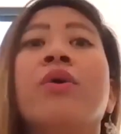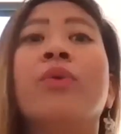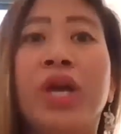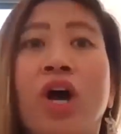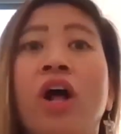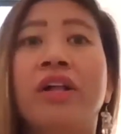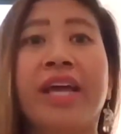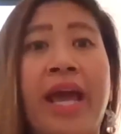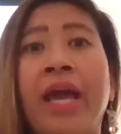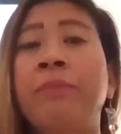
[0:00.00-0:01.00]
We all
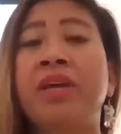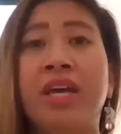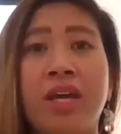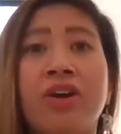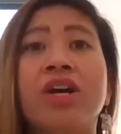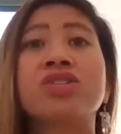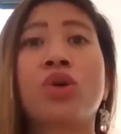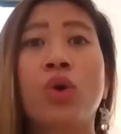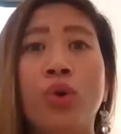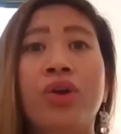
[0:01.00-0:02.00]
came here as
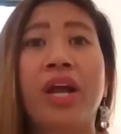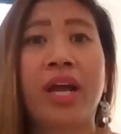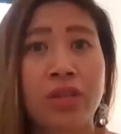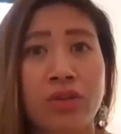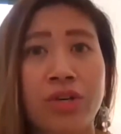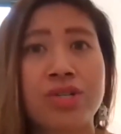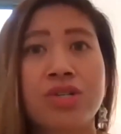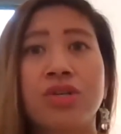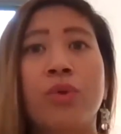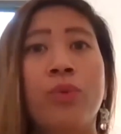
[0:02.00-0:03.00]
co
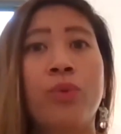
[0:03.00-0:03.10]
creators